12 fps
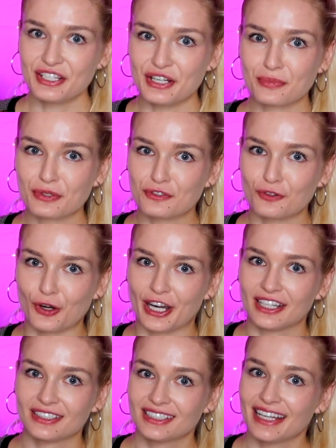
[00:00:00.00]
Number
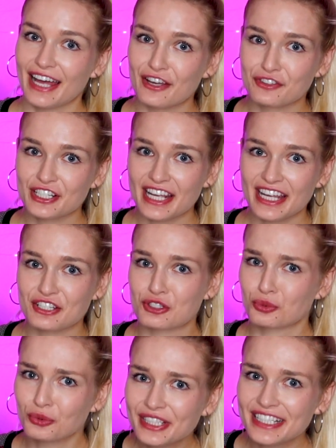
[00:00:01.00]
4, every day
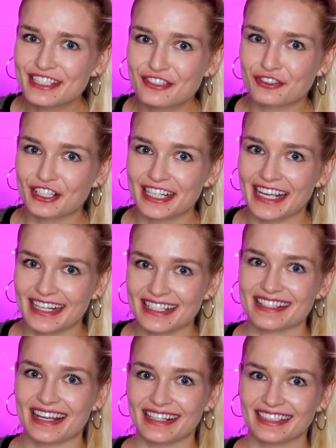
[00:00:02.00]
is really different and
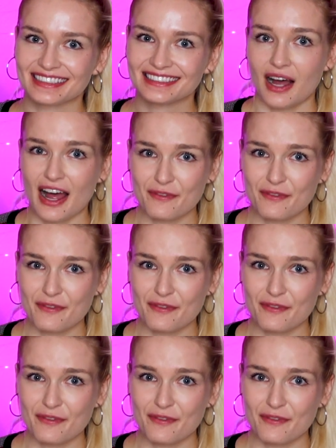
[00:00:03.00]
exciting.